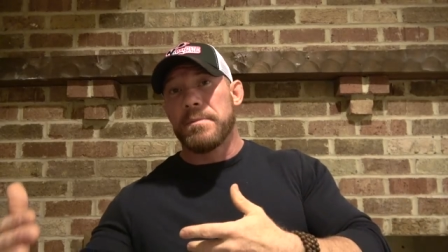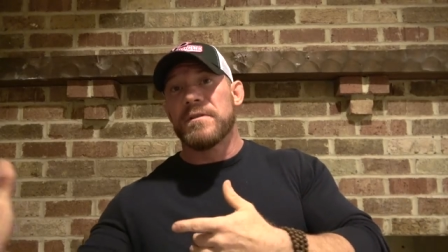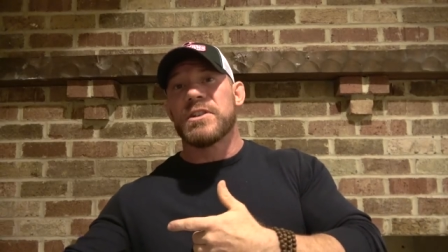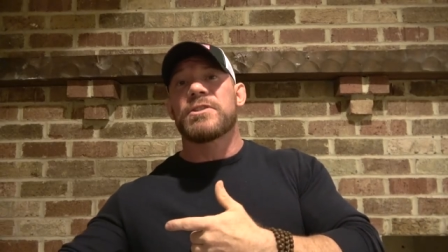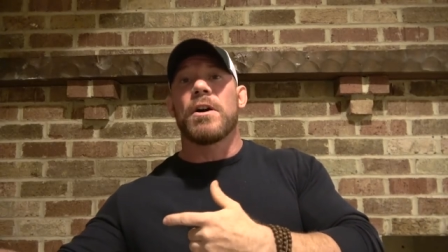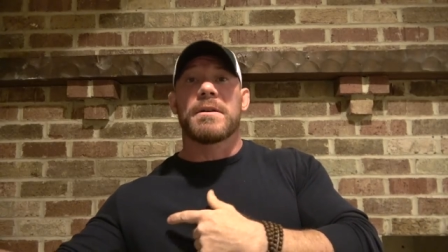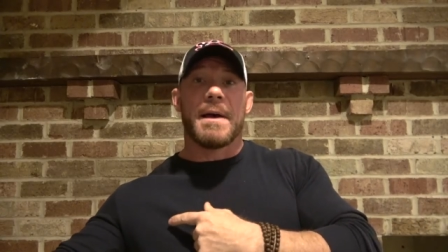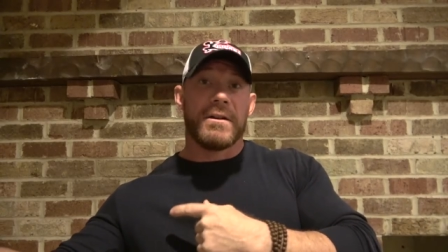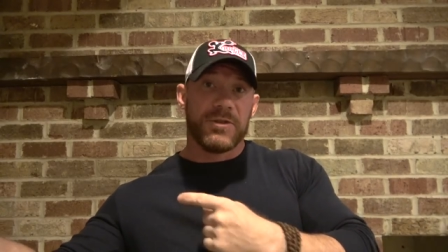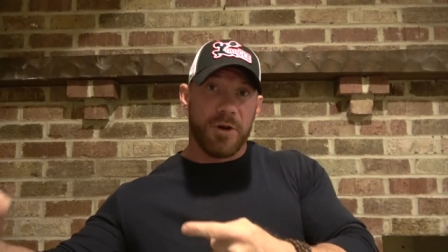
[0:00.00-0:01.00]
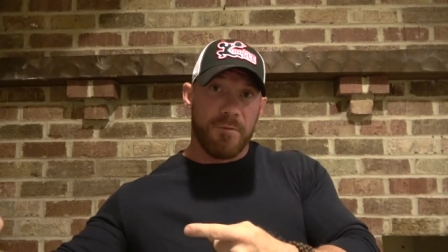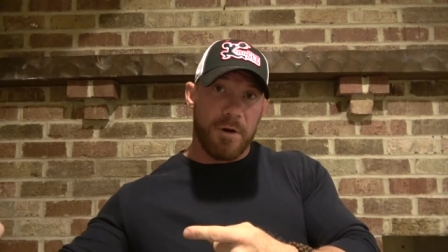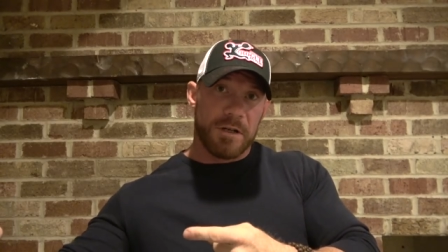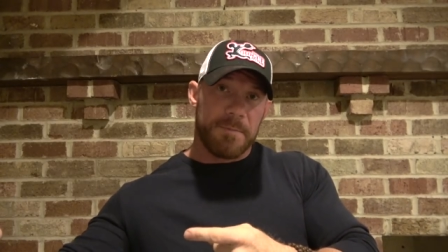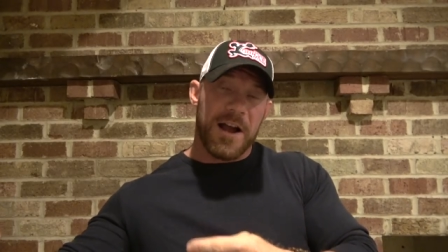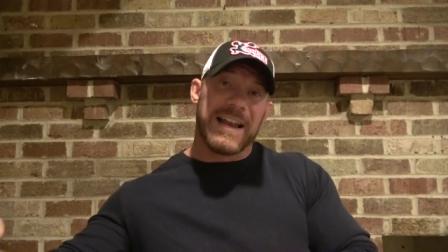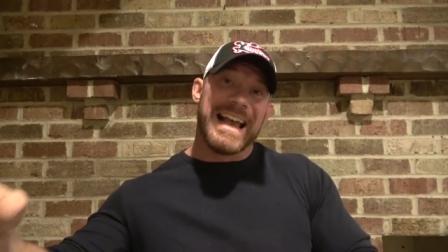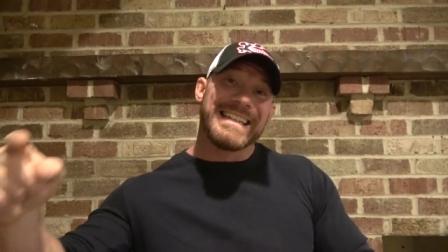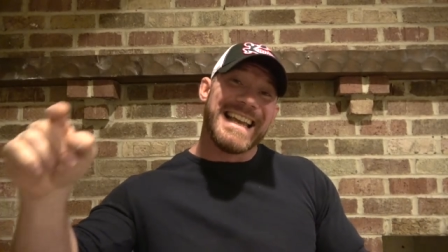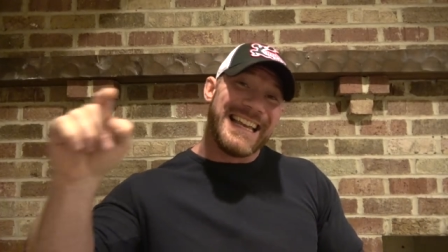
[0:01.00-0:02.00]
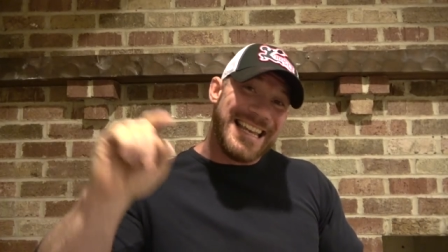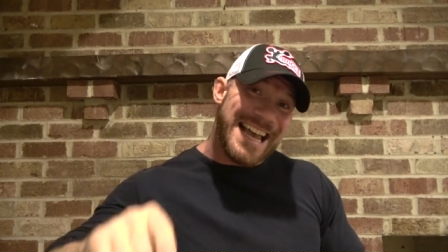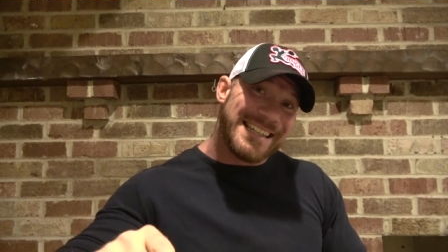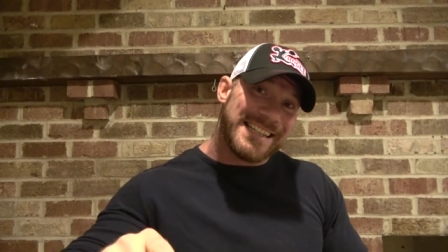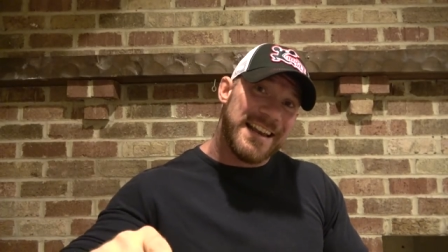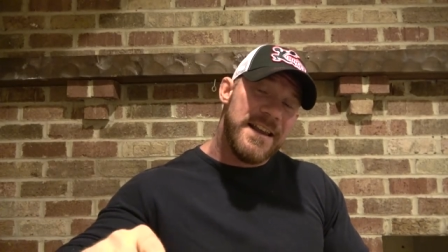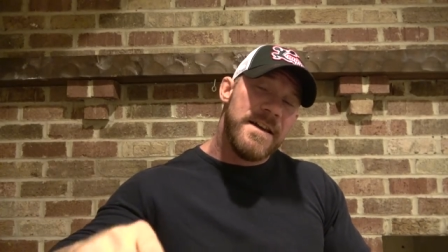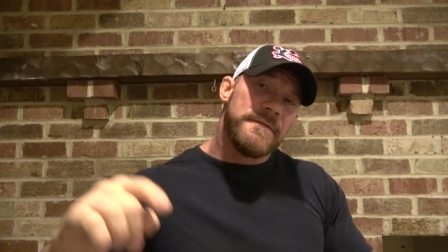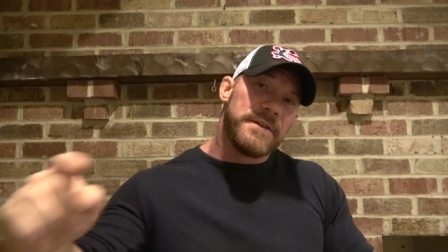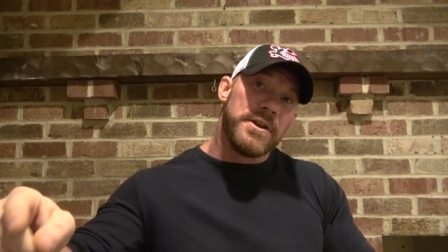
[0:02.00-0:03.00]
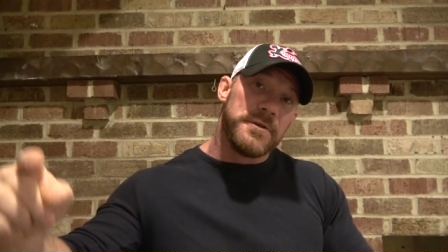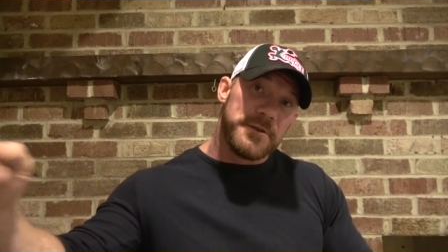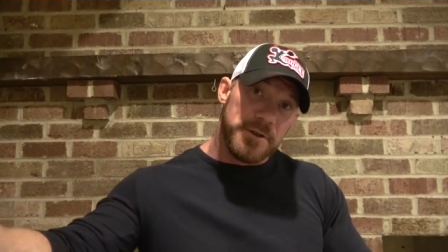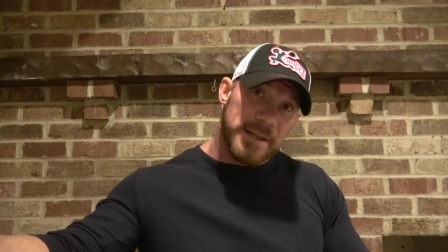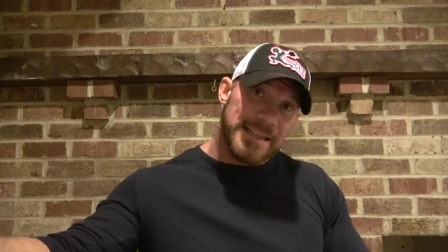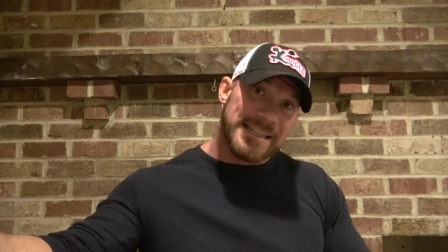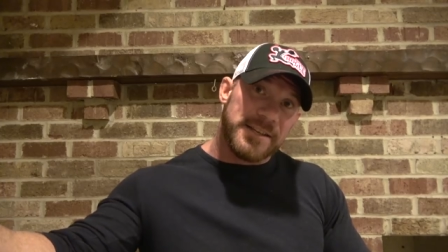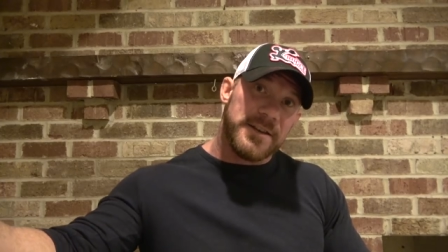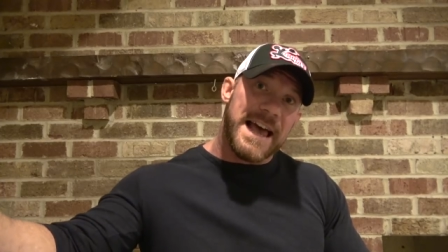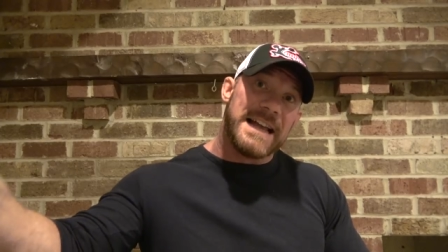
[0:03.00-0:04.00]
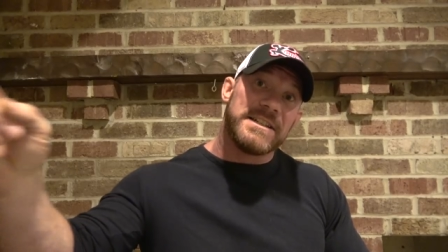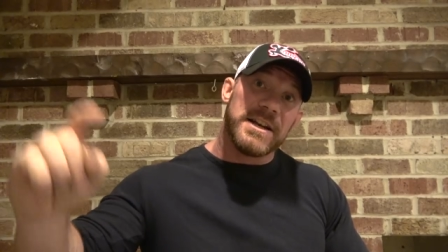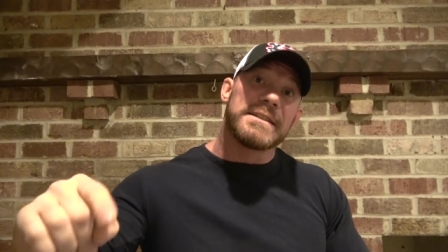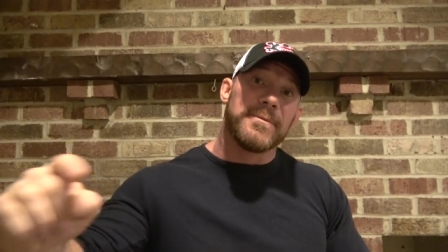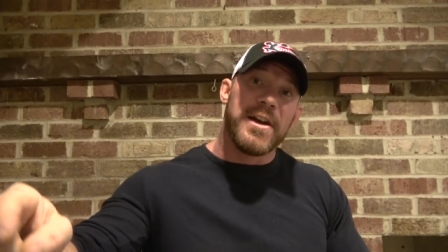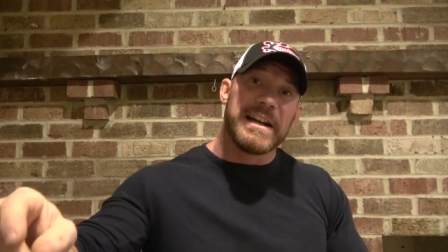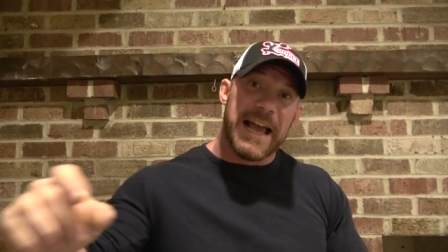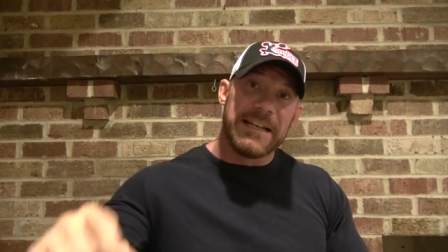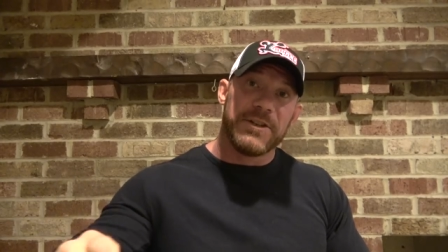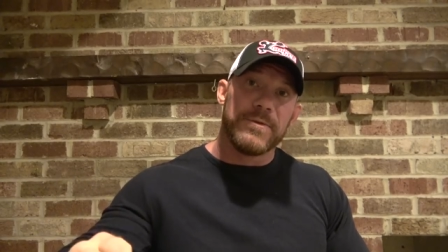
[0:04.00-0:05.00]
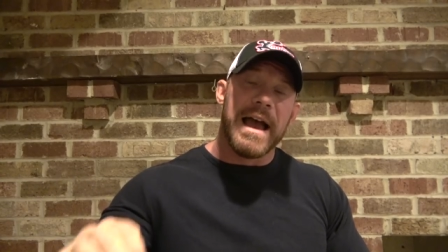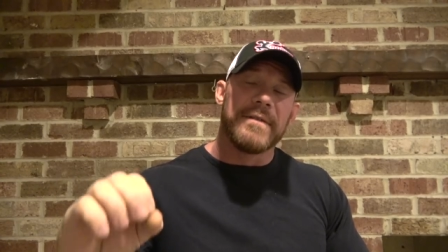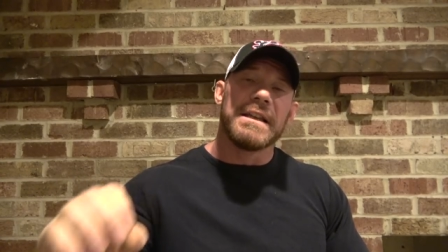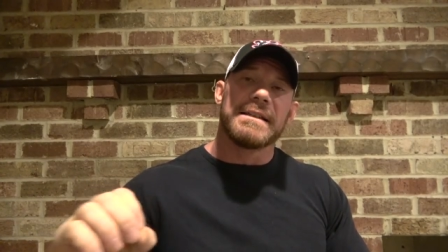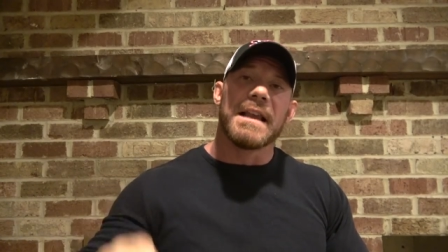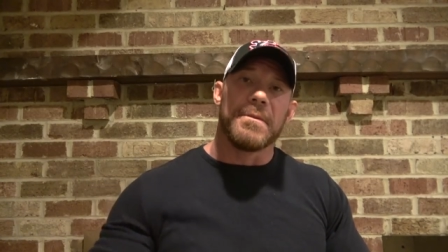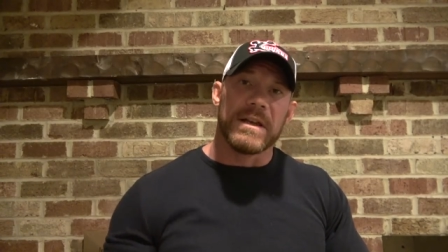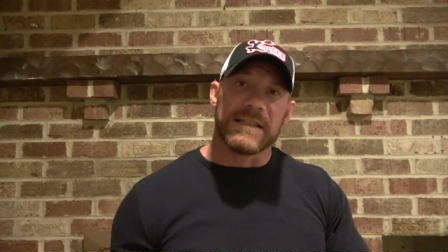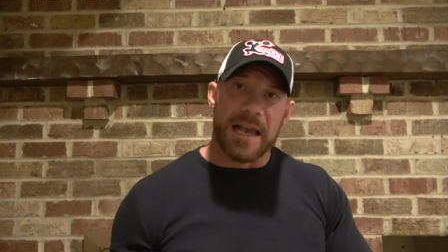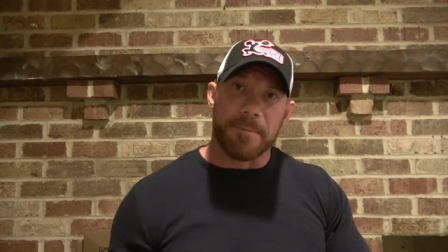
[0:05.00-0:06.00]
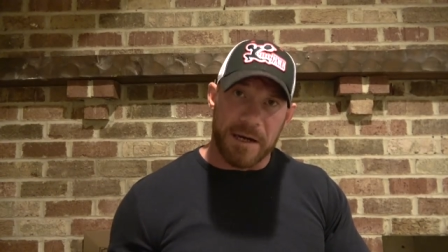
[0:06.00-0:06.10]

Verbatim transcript: people have just talked about on Joe Rogan's podcast. And yes, for those of you that listen to that, Justin Wren and I do have the same exact